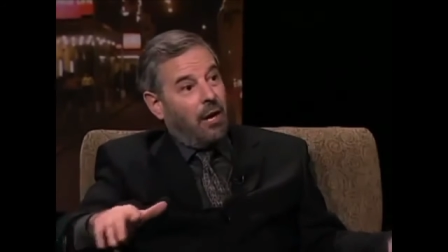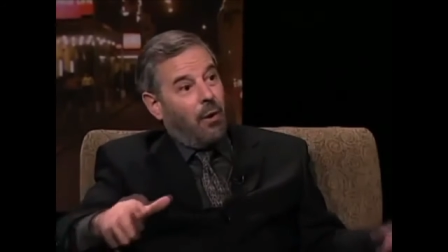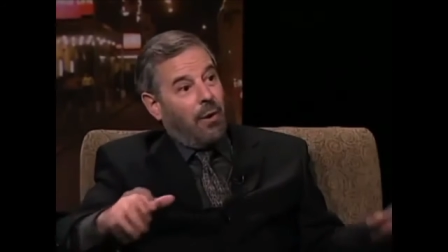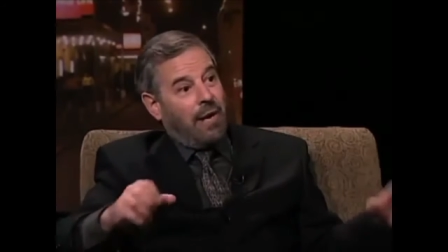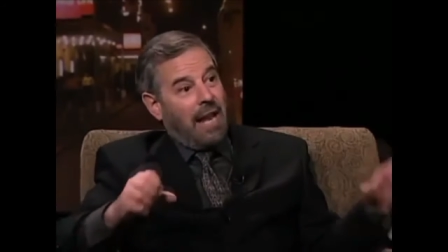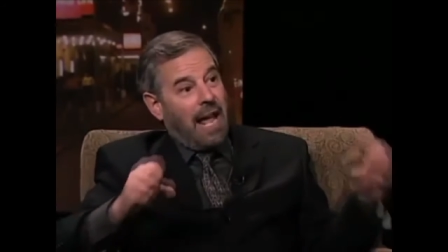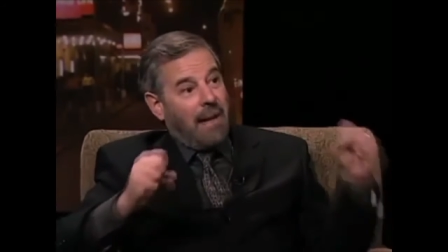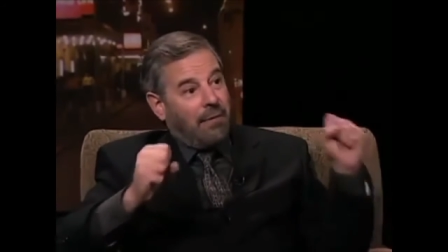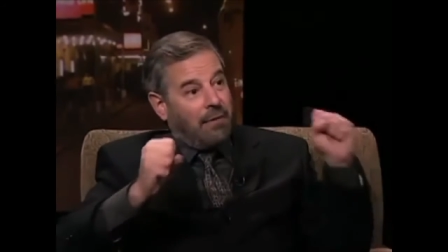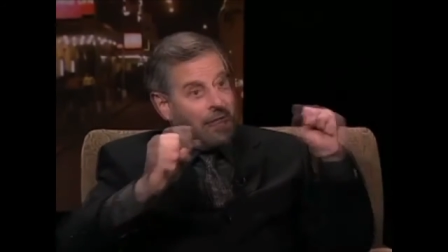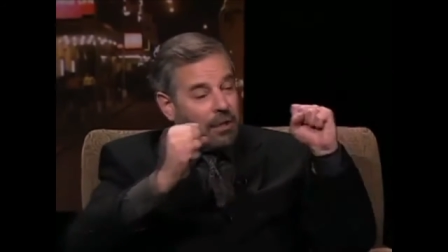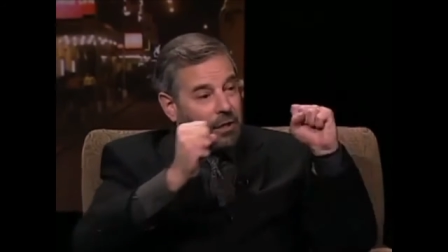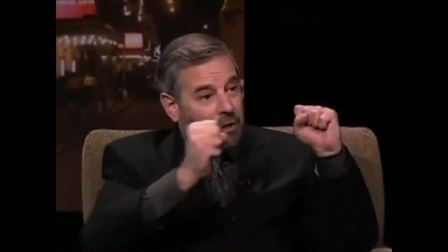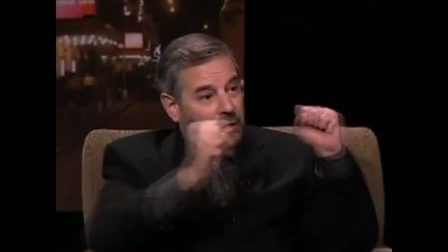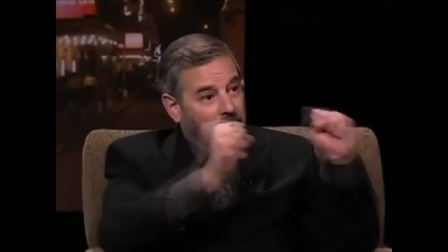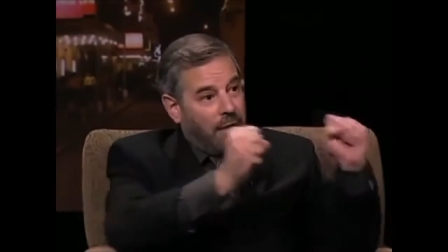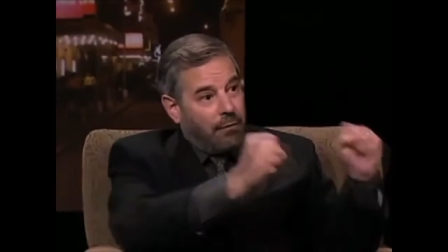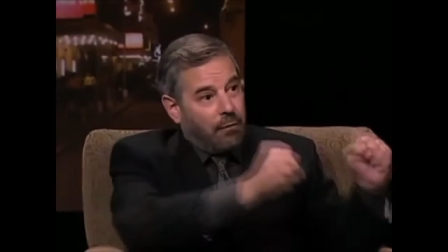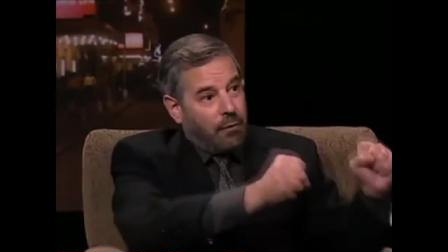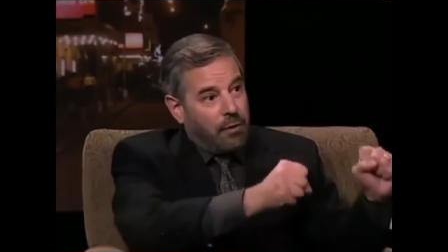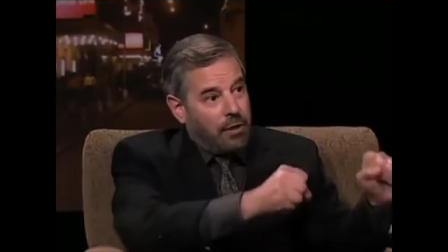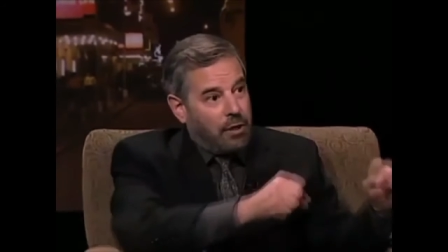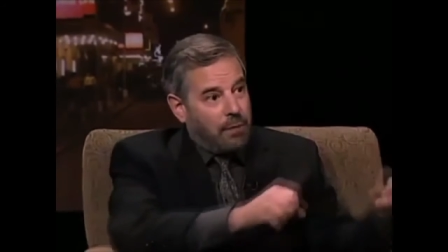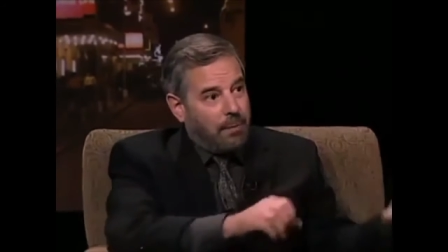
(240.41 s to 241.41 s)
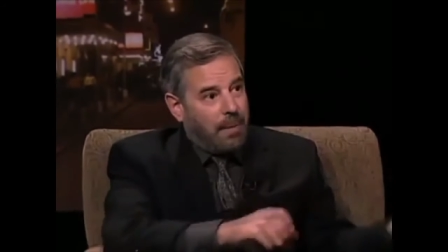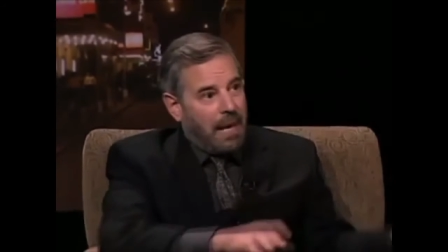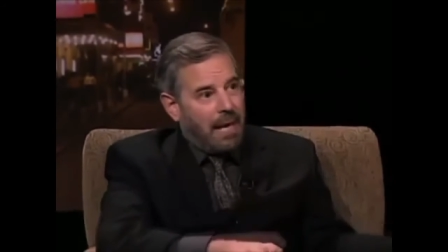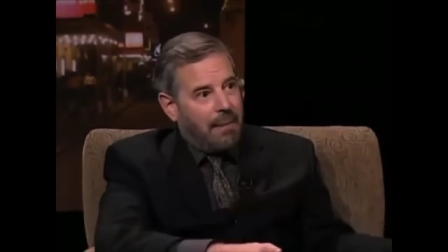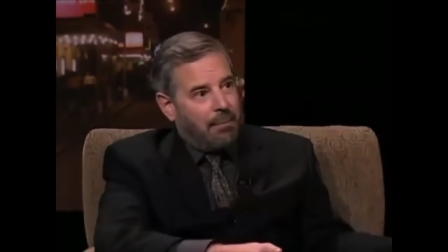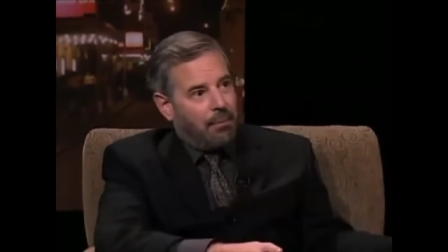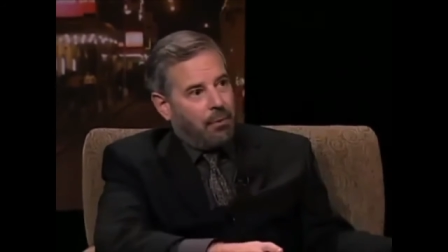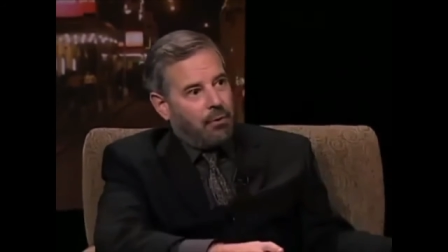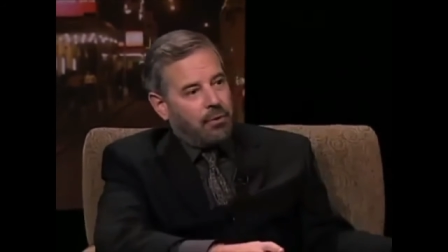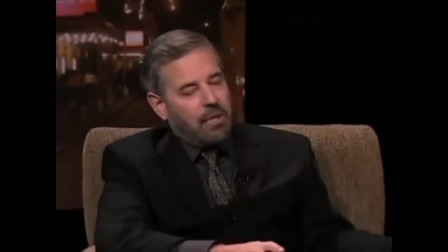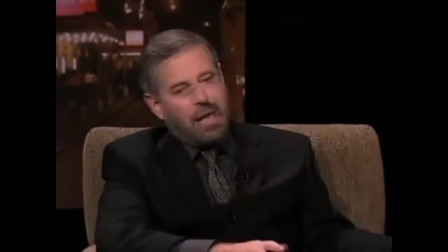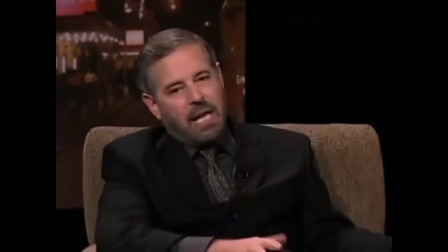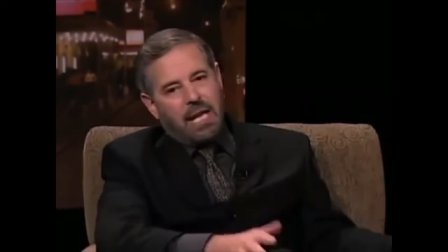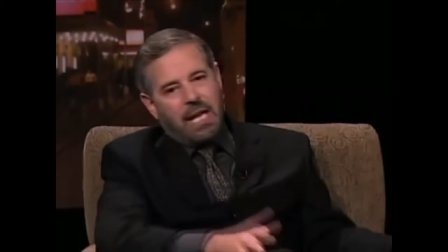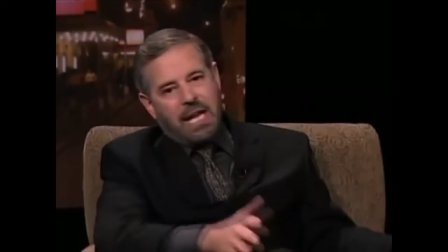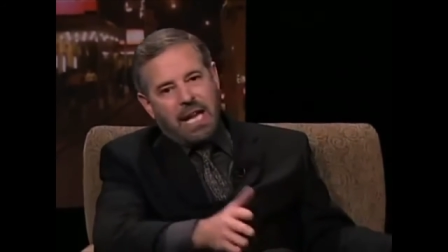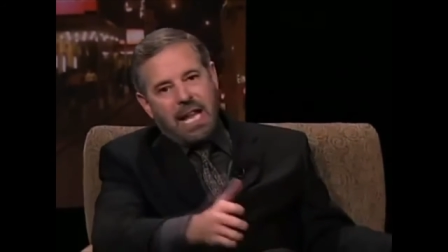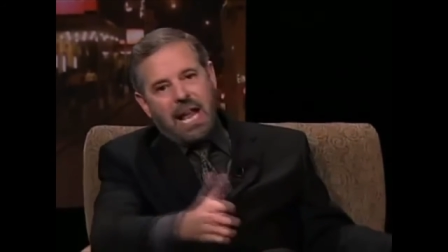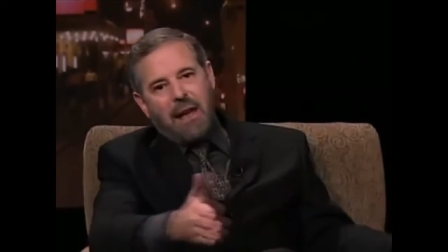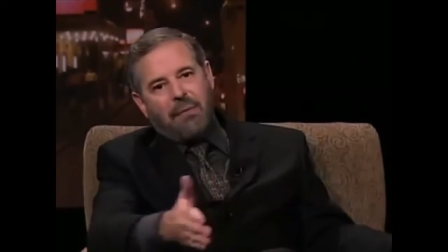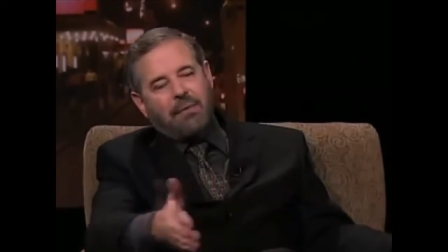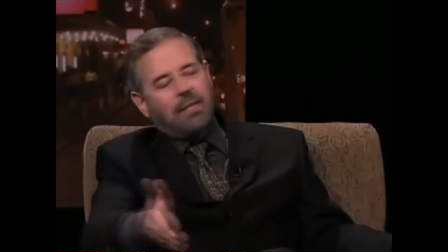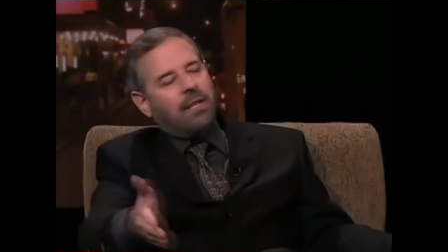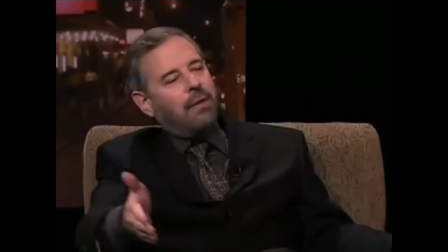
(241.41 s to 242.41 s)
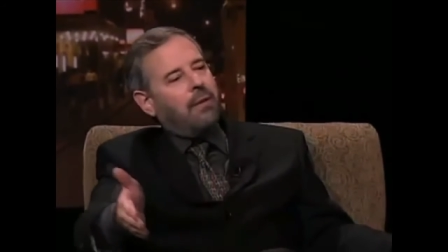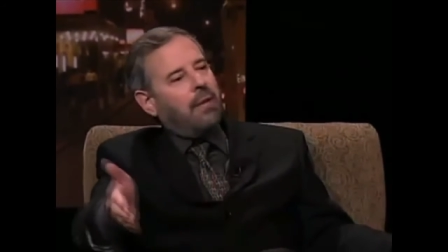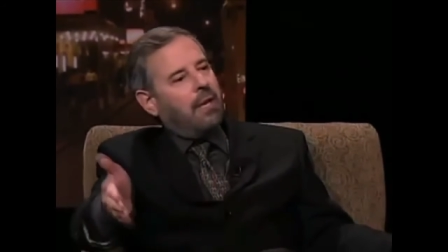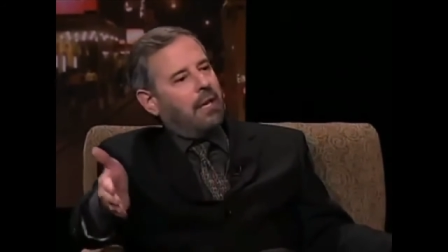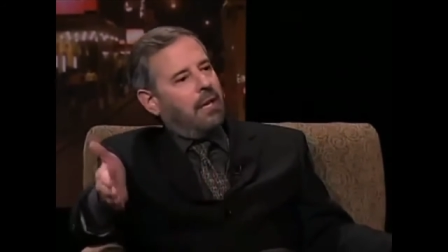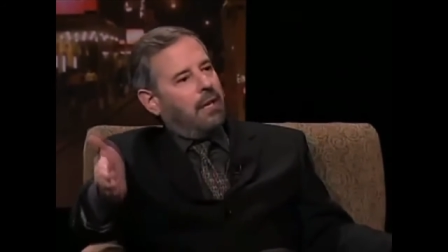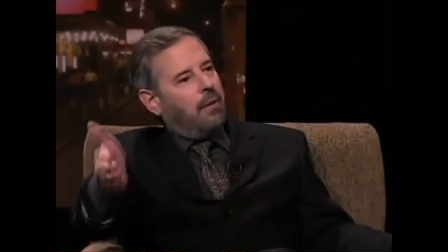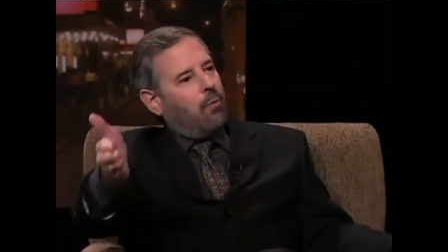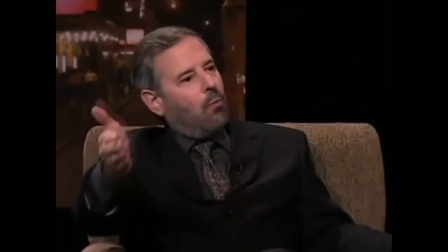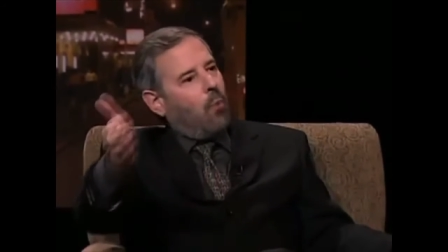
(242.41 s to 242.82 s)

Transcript: you know, and having to deliver these papers. He'd have to